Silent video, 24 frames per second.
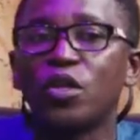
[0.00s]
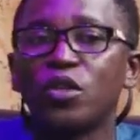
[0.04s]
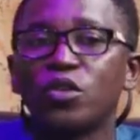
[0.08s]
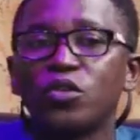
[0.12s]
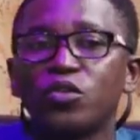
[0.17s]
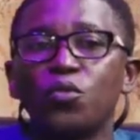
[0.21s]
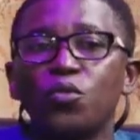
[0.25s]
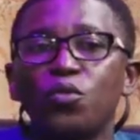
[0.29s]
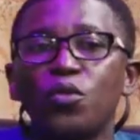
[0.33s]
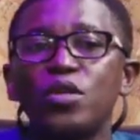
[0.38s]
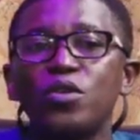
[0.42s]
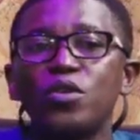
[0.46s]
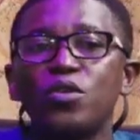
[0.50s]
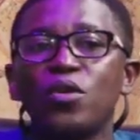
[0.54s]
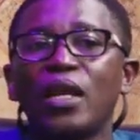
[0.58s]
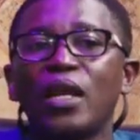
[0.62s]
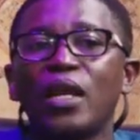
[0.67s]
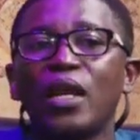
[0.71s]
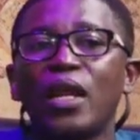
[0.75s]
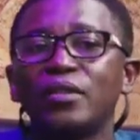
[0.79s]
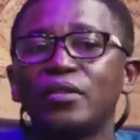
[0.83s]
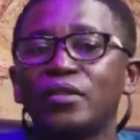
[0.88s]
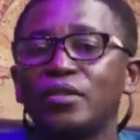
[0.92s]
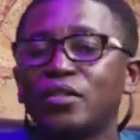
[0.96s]
So when you
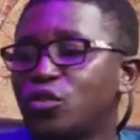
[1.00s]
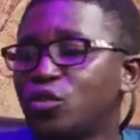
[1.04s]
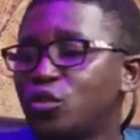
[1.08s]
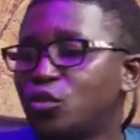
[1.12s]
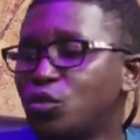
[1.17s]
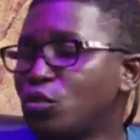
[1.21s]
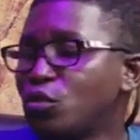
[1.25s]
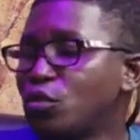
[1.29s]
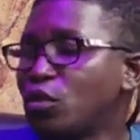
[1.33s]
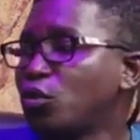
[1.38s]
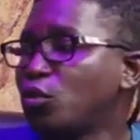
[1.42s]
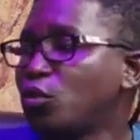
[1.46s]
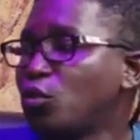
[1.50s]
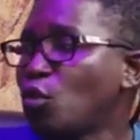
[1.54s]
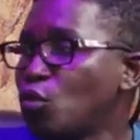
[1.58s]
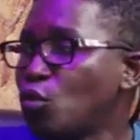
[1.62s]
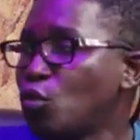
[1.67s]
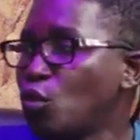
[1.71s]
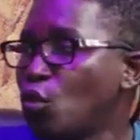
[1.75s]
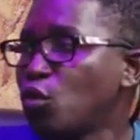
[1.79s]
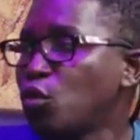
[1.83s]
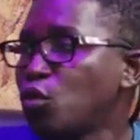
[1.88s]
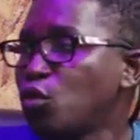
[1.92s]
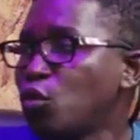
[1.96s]
allow these children to
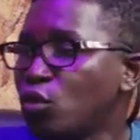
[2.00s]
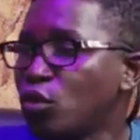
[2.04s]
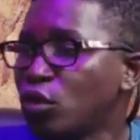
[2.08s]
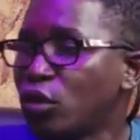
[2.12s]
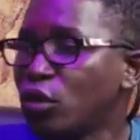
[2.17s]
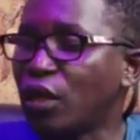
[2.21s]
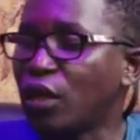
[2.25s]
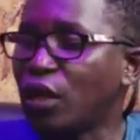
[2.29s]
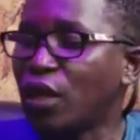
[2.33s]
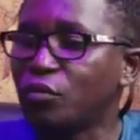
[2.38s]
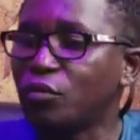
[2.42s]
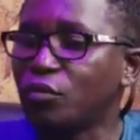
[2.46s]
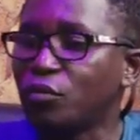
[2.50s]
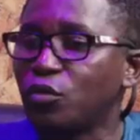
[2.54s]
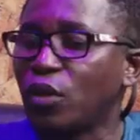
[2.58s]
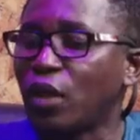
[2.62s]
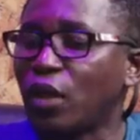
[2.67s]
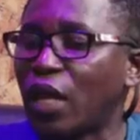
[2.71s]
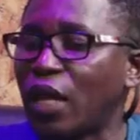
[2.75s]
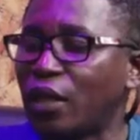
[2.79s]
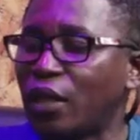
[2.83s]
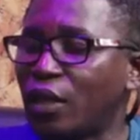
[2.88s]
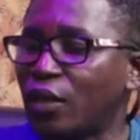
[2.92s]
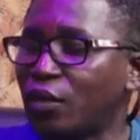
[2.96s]
go through the level,
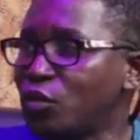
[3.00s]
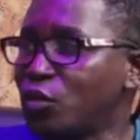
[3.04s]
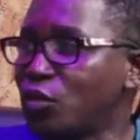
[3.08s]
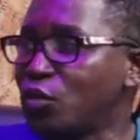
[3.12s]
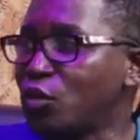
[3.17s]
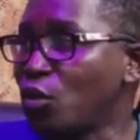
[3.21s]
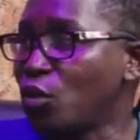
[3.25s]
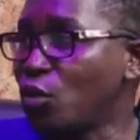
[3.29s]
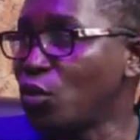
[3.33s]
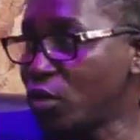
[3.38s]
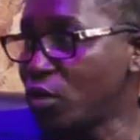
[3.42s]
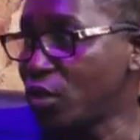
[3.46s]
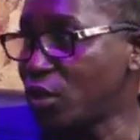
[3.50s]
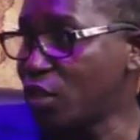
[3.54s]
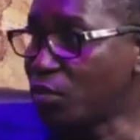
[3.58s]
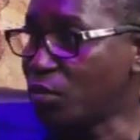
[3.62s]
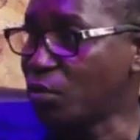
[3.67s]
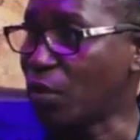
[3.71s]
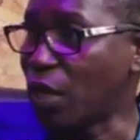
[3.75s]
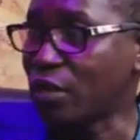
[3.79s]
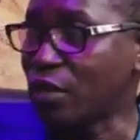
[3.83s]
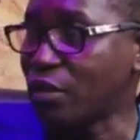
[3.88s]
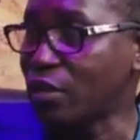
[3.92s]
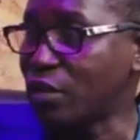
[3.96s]
and then, you know,
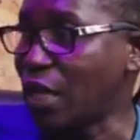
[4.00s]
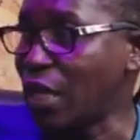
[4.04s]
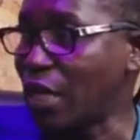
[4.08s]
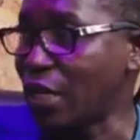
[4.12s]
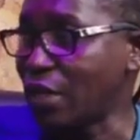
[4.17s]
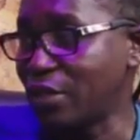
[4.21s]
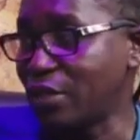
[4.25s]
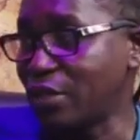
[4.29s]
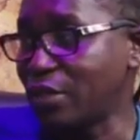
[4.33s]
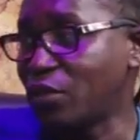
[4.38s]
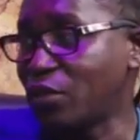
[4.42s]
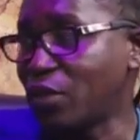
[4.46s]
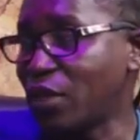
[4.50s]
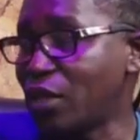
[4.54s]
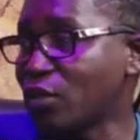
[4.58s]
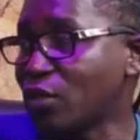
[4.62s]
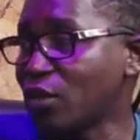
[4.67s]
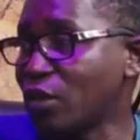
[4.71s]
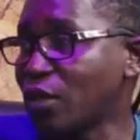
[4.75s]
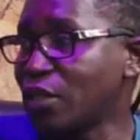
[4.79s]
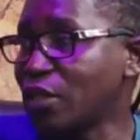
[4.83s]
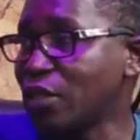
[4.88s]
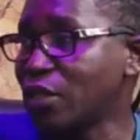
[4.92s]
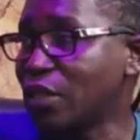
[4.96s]
Michael Jackson
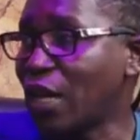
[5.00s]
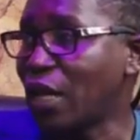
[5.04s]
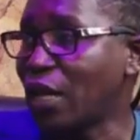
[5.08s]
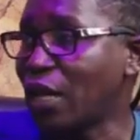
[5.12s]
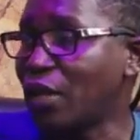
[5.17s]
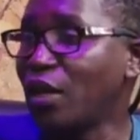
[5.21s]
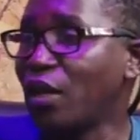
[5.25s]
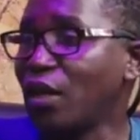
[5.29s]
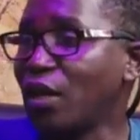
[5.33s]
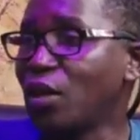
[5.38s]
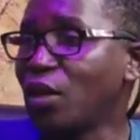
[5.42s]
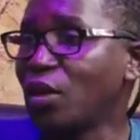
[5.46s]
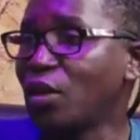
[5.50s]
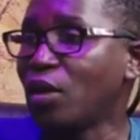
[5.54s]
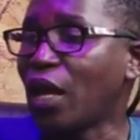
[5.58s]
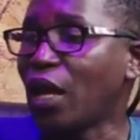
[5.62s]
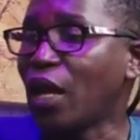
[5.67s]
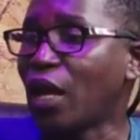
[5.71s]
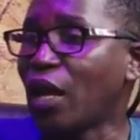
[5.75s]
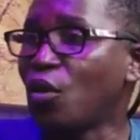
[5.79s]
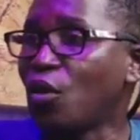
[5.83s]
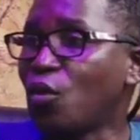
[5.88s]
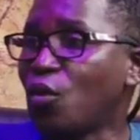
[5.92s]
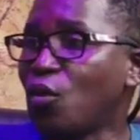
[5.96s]
eventually died
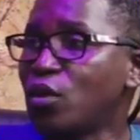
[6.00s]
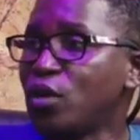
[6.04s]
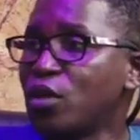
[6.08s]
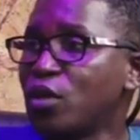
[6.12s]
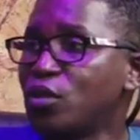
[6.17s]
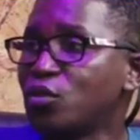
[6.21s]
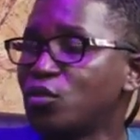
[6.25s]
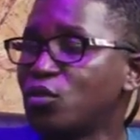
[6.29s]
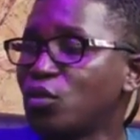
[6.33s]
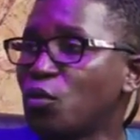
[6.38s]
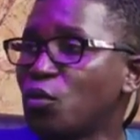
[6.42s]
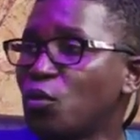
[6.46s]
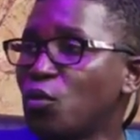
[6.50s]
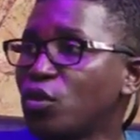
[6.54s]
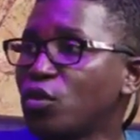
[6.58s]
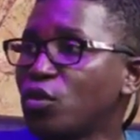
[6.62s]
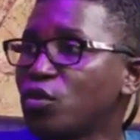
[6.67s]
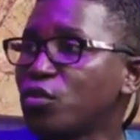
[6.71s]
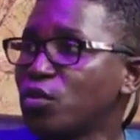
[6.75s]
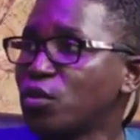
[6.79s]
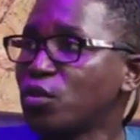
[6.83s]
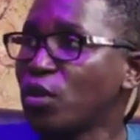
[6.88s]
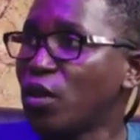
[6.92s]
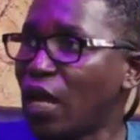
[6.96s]
owing to, he
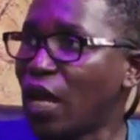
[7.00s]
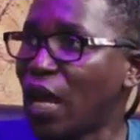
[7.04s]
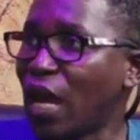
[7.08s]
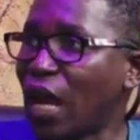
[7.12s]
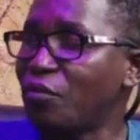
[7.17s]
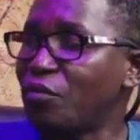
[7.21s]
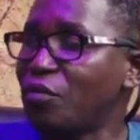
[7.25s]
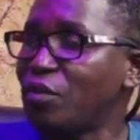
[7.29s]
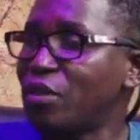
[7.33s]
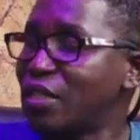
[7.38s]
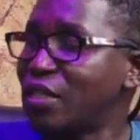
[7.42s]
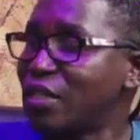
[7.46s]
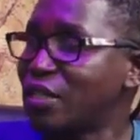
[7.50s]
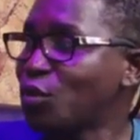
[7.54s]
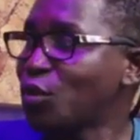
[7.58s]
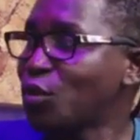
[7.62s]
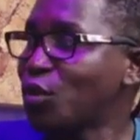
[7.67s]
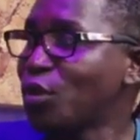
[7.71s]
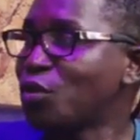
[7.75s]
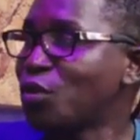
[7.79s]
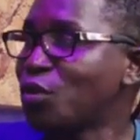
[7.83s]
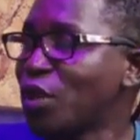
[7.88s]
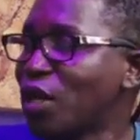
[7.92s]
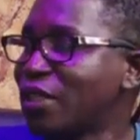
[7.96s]
was having this
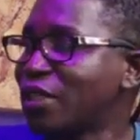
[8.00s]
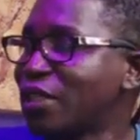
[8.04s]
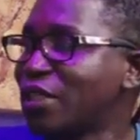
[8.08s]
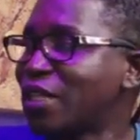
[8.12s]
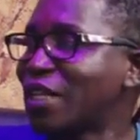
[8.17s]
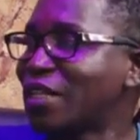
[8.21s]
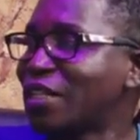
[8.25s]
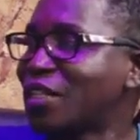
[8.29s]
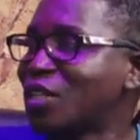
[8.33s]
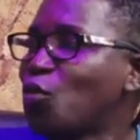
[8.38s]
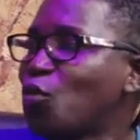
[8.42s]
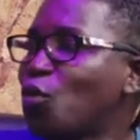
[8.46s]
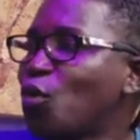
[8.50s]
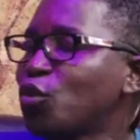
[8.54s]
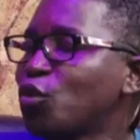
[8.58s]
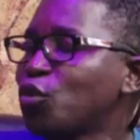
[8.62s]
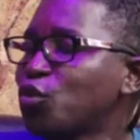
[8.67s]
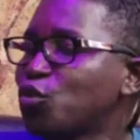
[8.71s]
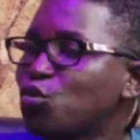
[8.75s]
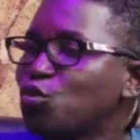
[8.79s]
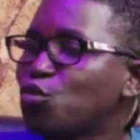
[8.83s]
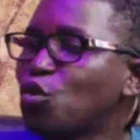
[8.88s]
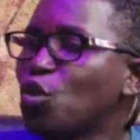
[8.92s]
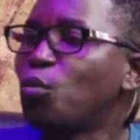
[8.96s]
regret that he was
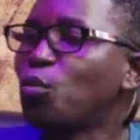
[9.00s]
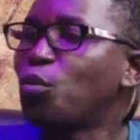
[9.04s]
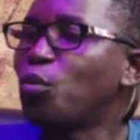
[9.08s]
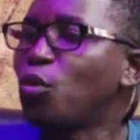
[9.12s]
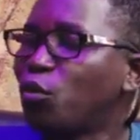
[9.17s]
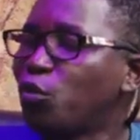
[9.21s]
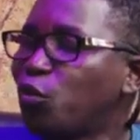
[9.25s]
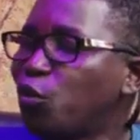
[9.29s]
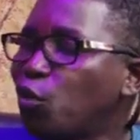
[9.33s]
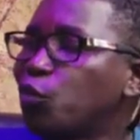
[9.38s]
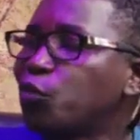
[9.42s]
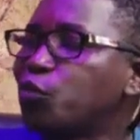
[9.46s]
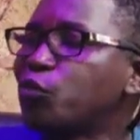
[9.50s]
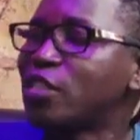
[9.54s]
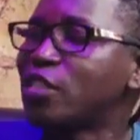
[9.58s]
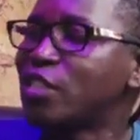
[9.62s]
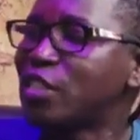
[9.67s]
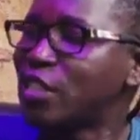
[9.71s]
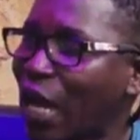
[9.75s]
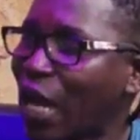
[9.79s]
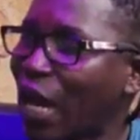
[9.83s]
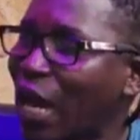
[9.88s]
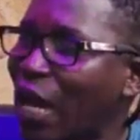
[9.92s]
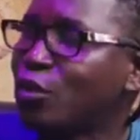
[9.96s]
robbed off of his
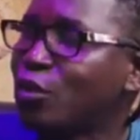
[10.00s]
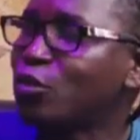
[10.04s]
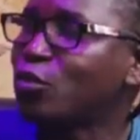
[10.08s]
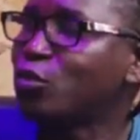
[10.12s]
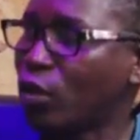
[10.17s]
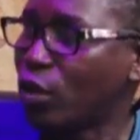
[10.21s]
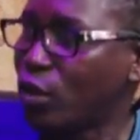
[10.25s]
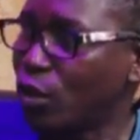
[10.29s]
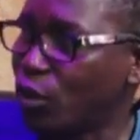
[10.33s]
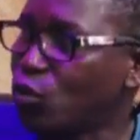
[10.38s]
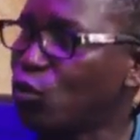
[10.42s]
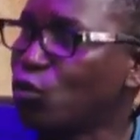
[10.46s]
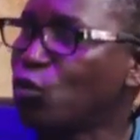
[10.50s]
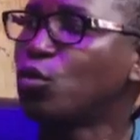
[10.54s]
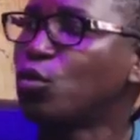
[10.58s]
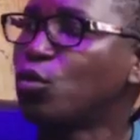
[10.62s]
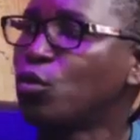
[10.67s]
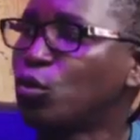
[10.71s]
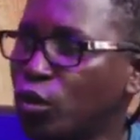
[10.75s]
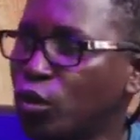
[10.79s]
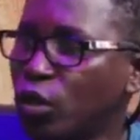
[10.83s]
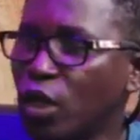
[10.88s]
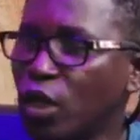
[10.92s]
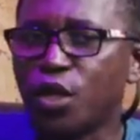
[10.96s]

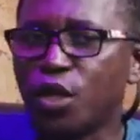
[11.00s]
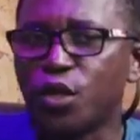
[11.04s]
childhood.